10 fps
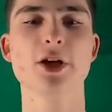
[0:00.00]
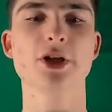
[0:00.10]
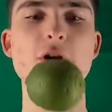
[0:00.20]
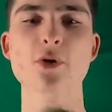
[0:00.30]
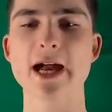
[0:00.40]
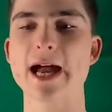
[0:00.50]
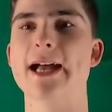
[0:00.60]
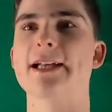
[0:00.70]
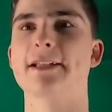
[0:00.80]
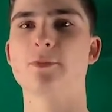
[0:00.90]
So
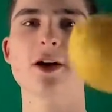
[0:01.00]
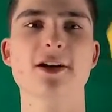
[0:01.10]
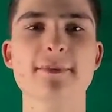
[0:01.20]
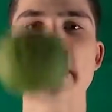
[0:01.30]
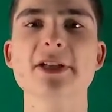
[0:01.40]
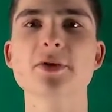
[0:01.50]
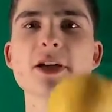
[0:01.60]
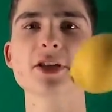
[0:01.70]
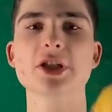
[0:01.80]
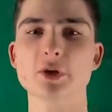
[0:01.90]
guys, welcome back to
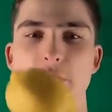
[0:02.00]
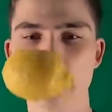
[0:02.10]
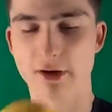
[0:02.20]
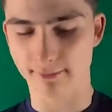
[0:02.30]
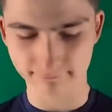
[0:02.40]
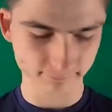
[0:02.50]
another Utah.